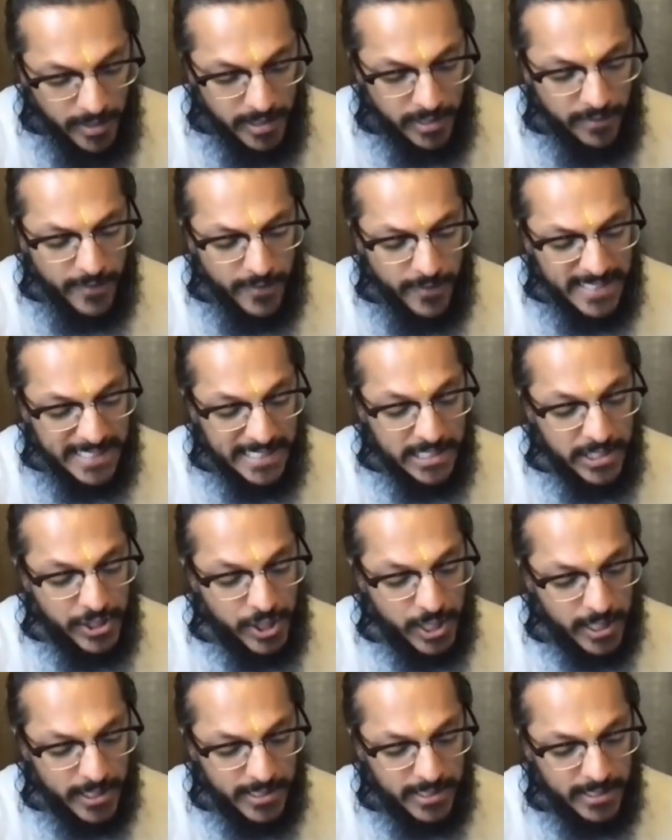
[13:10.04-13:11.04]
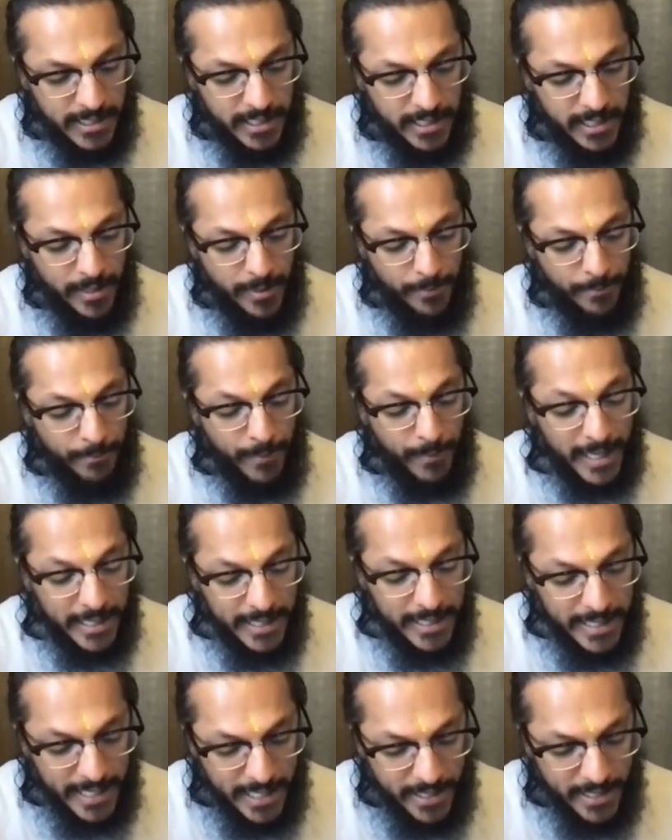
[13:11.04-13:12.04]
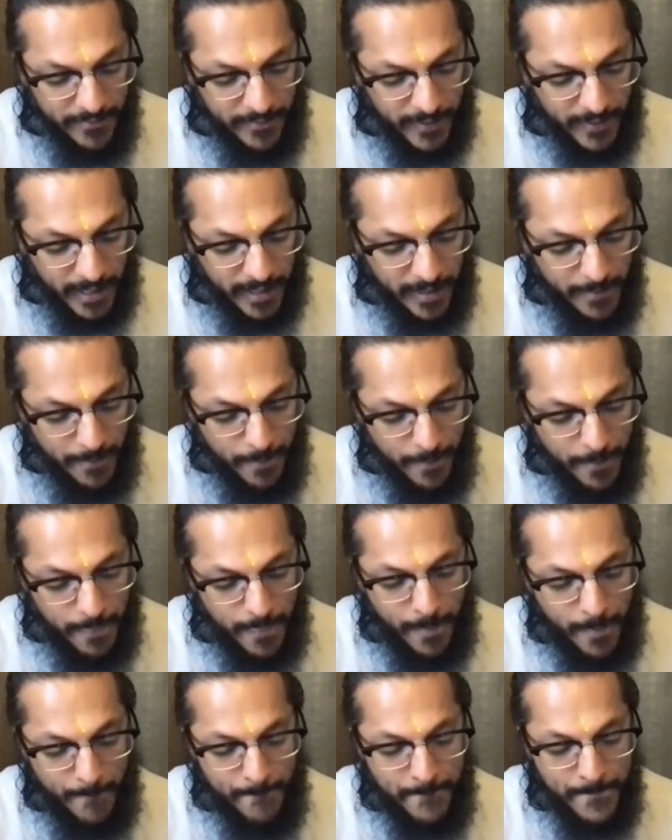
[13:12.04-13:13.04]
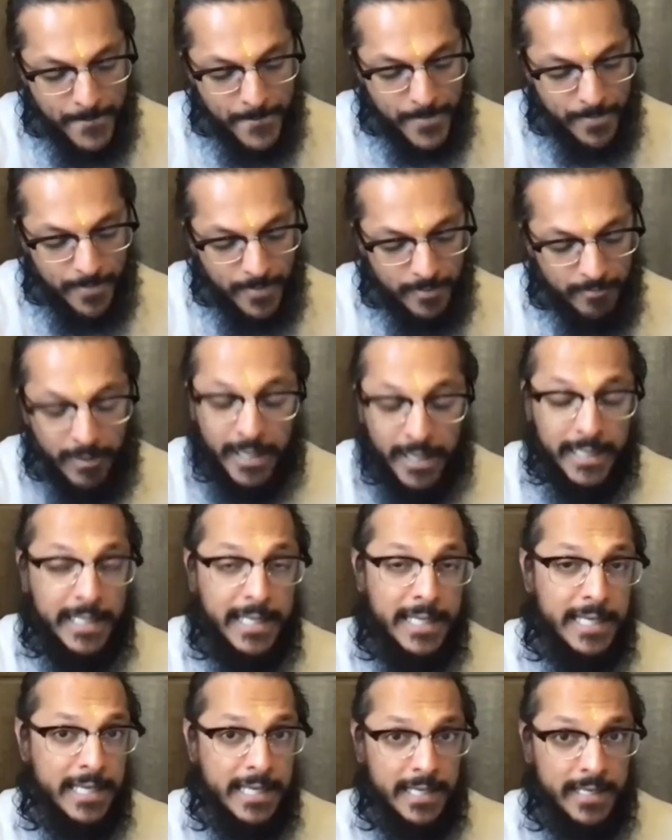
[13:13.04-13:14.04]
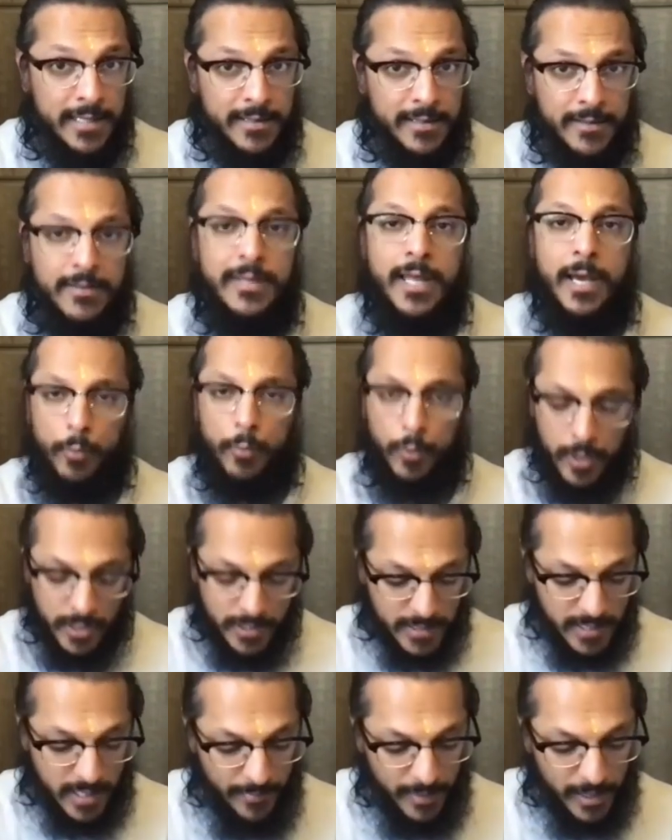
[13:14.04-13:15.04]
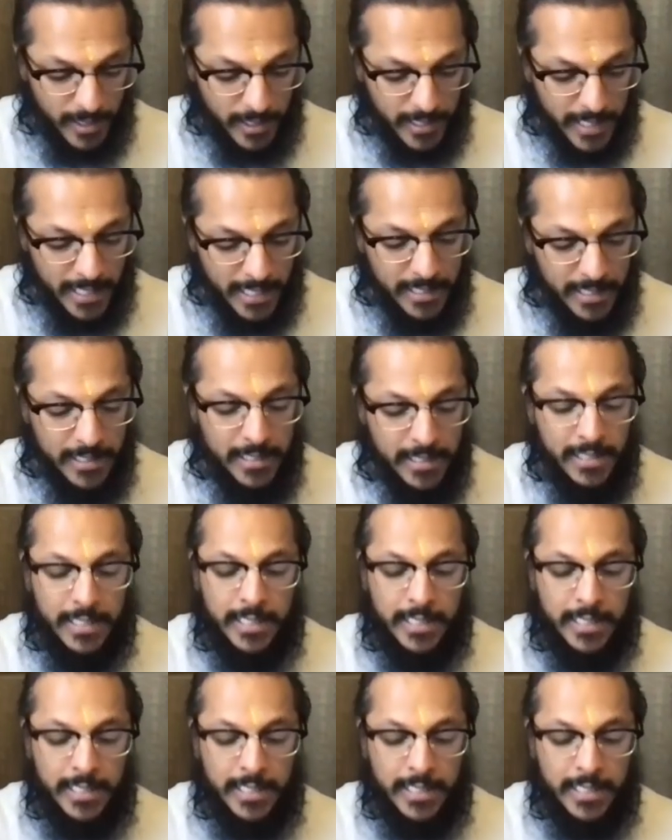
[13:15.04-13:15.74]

Nivasishyasi, mayeva, mayi. that word is coming again,